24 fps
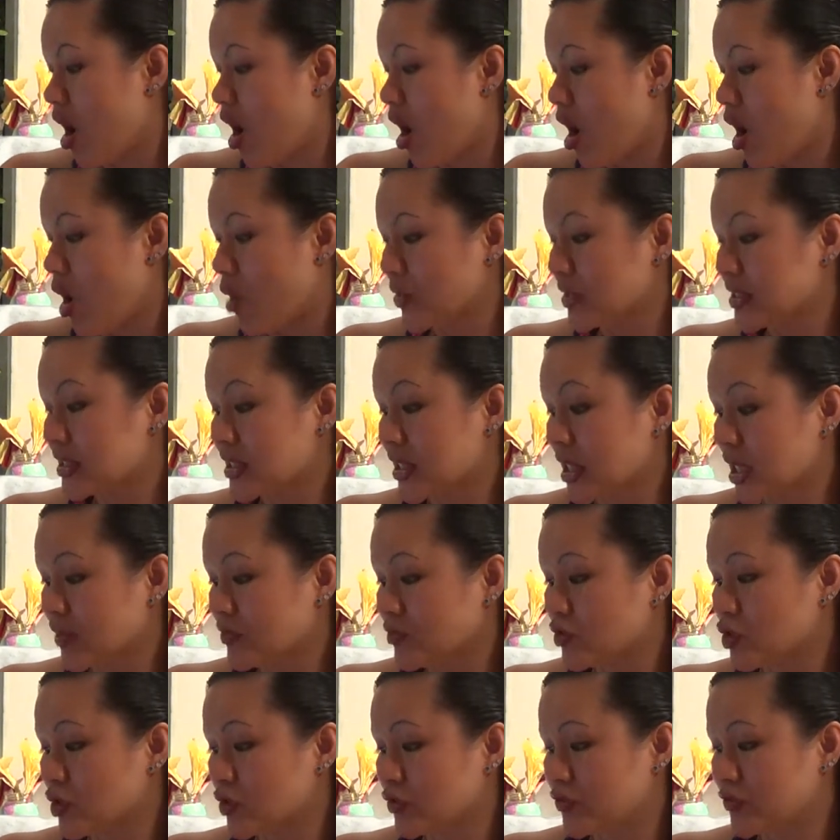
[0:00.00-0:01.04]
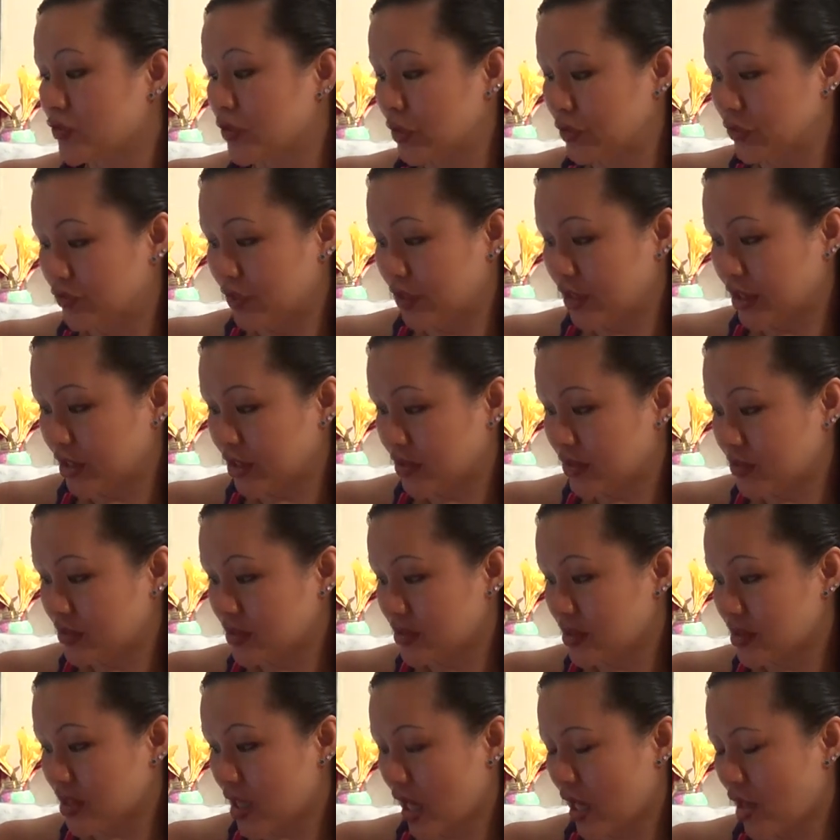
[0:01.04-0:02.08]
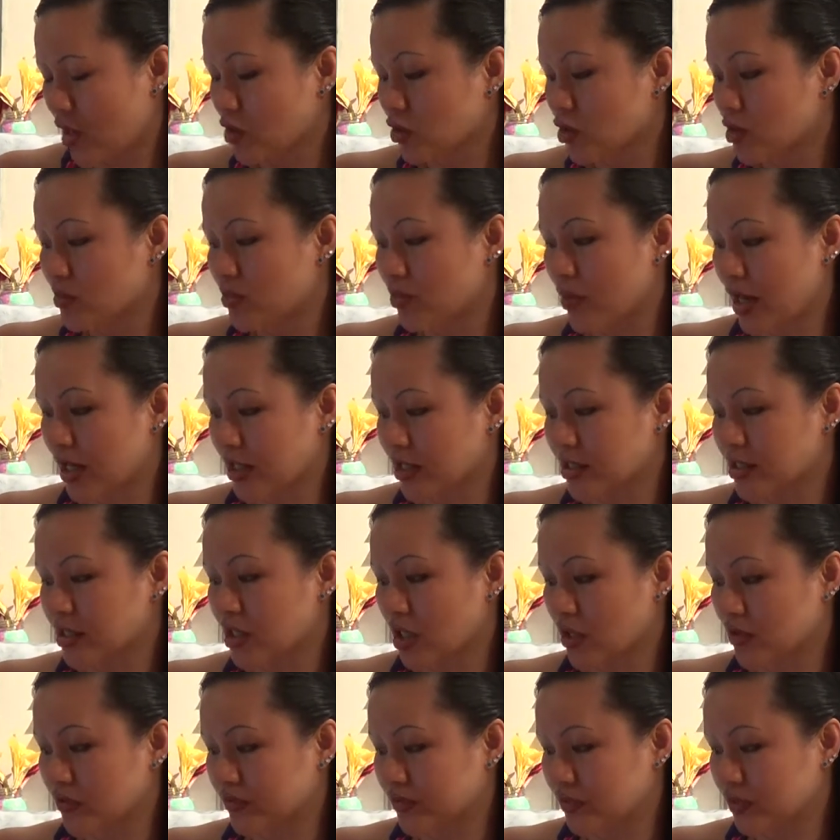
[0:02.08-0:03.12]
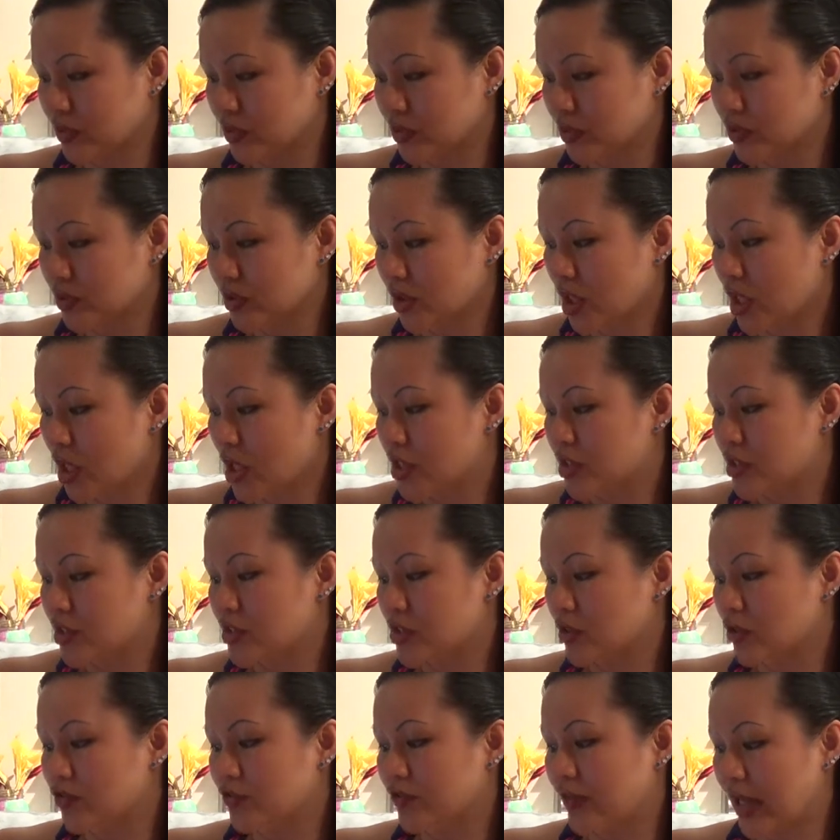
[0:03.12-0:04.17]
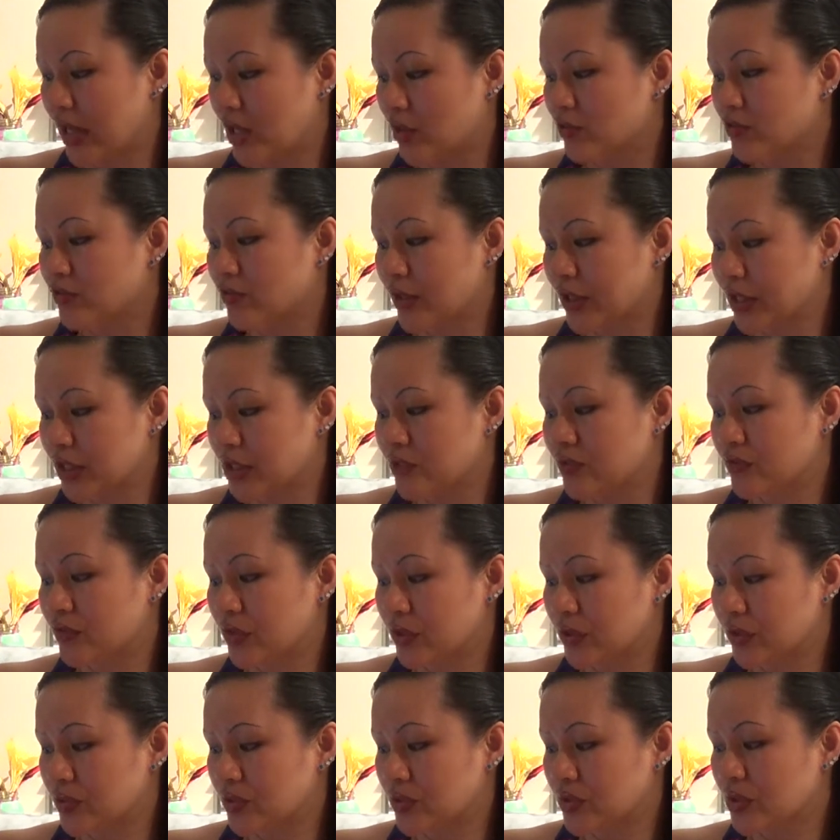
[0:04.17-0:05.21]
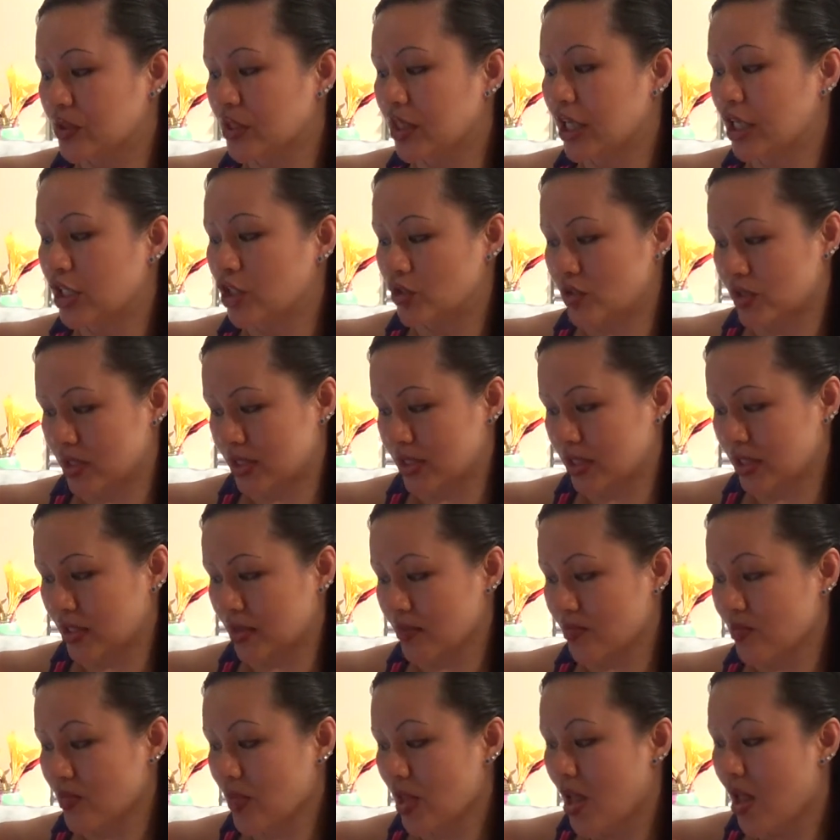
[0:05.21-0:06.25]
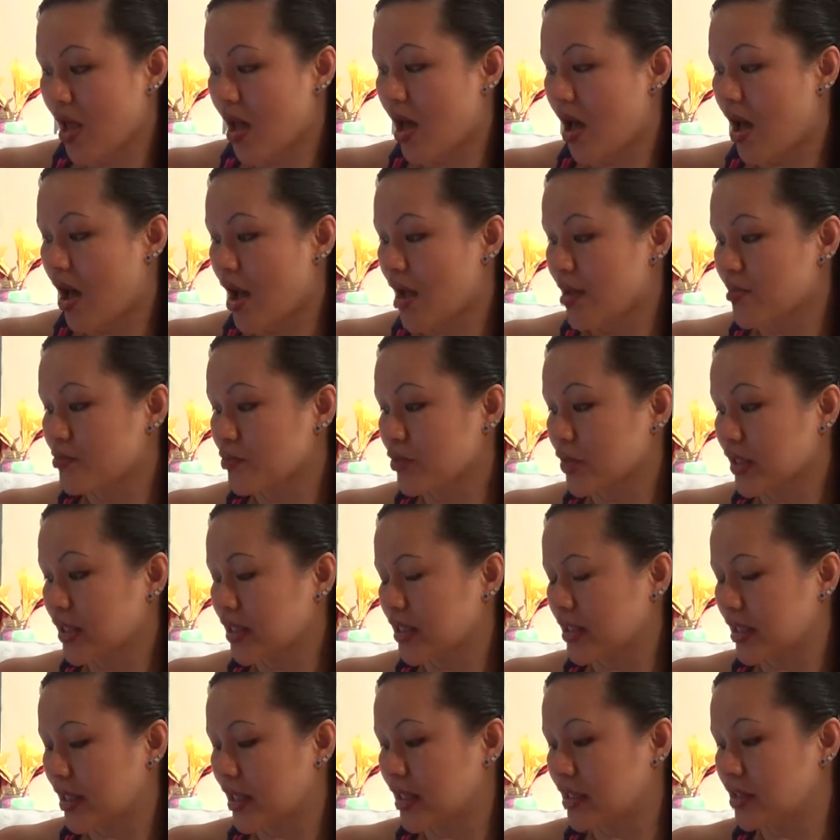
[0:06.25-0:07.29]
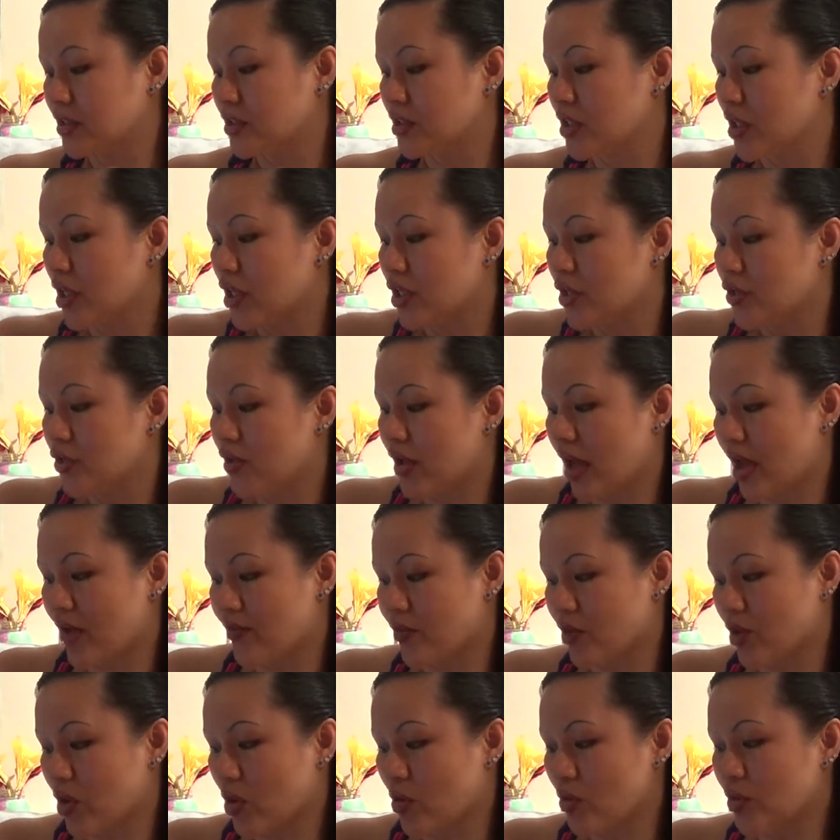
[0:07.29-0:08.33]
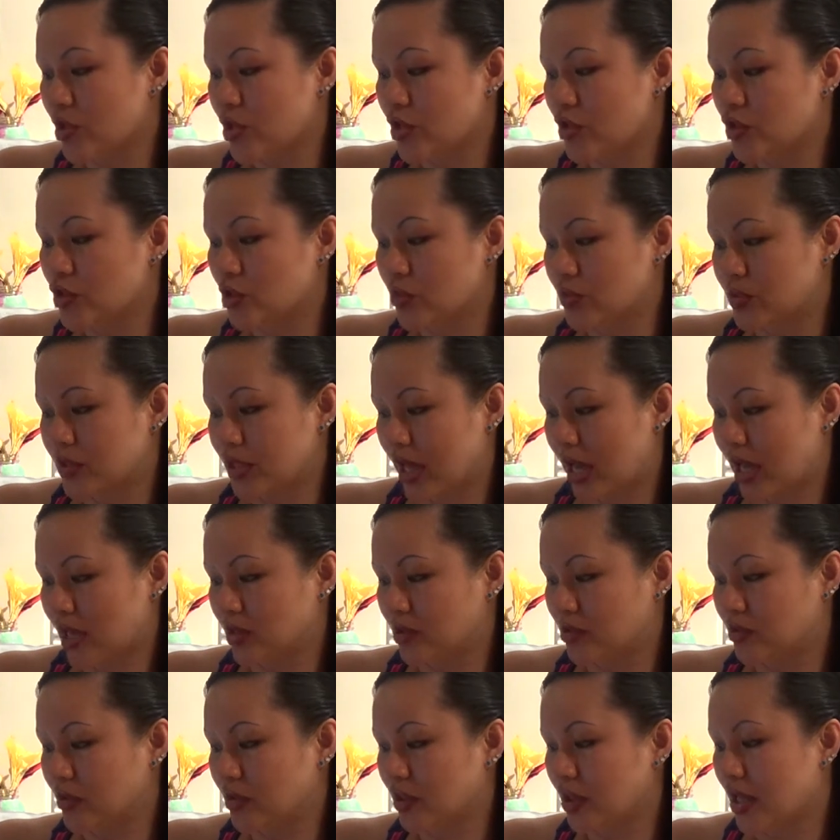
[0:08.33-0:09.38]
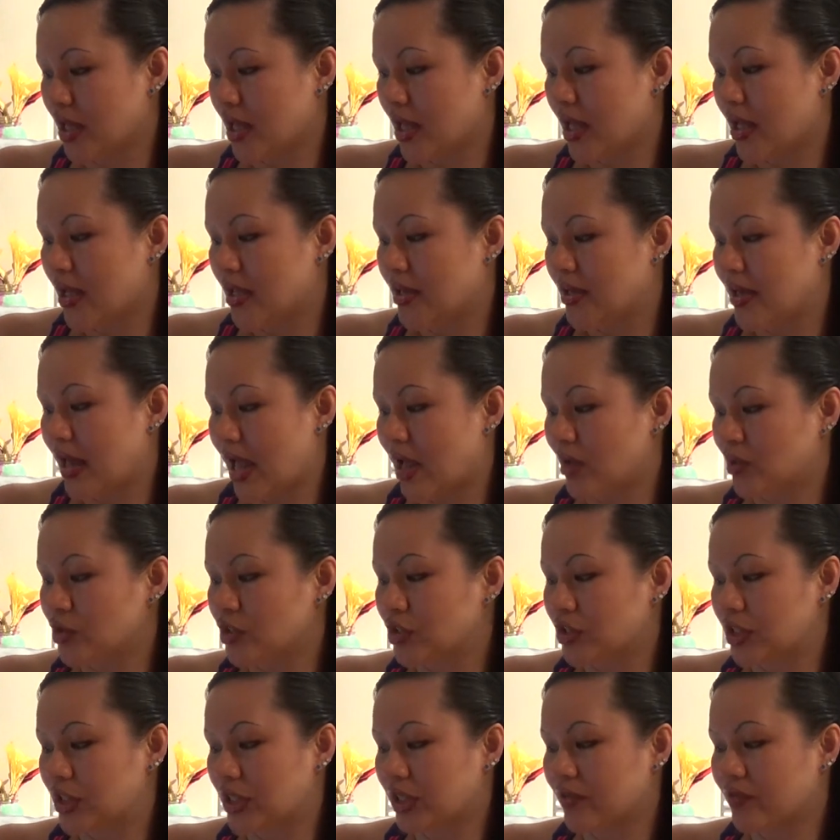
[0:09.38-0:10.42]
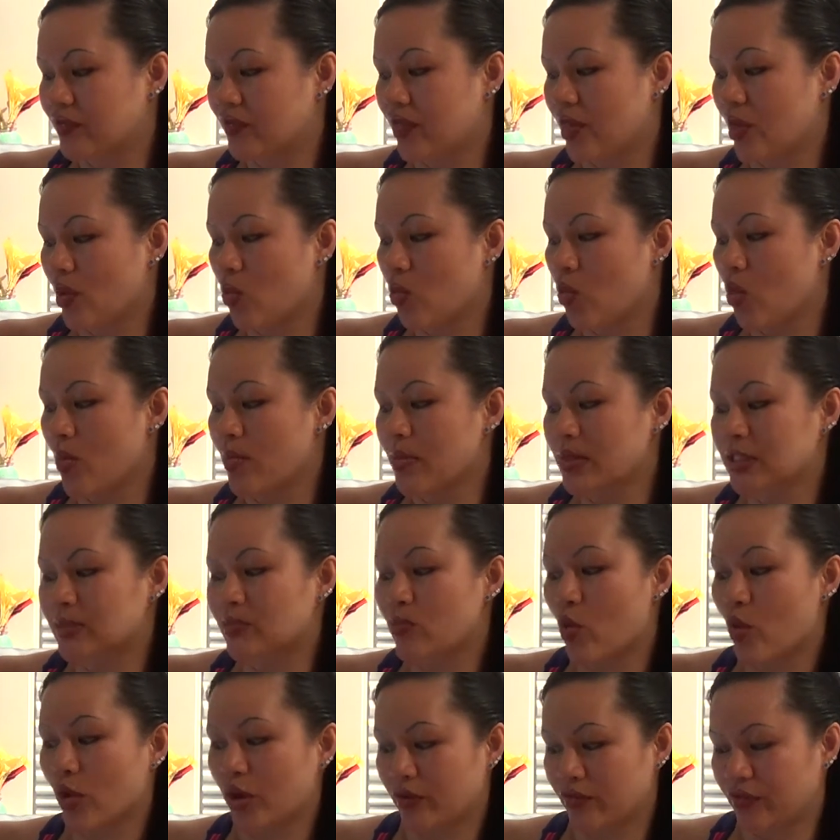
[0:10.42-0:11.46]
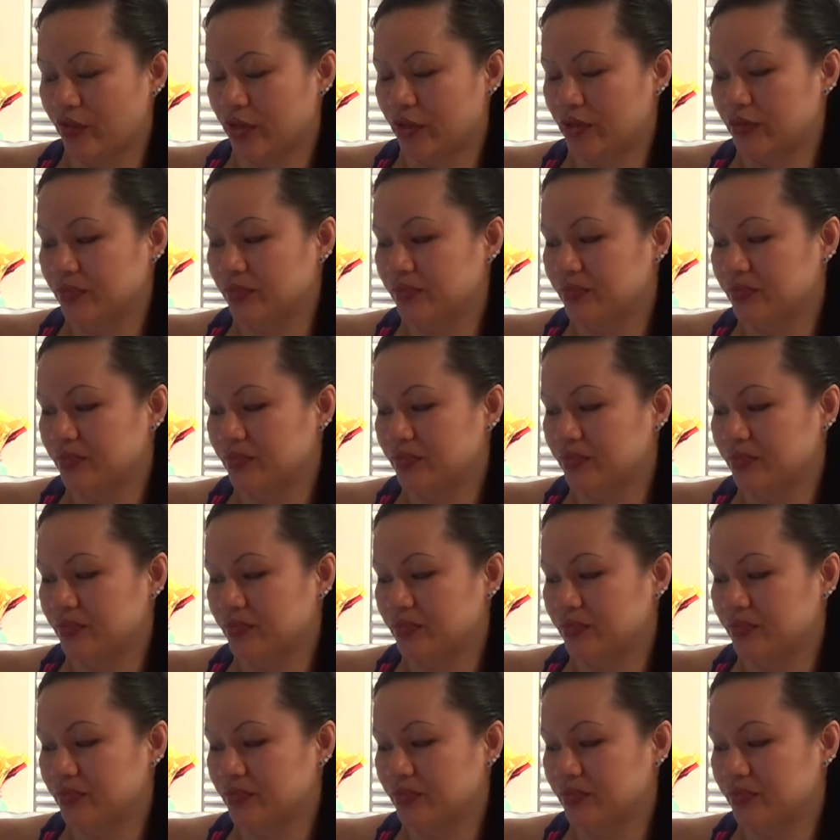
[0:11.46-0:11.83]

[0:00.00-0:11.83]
Always loved your food videos. I also practice Kung Fu, so found Freddie's views interesting. I'm really glad you have your own YouTube channel now to give the woman's point of view.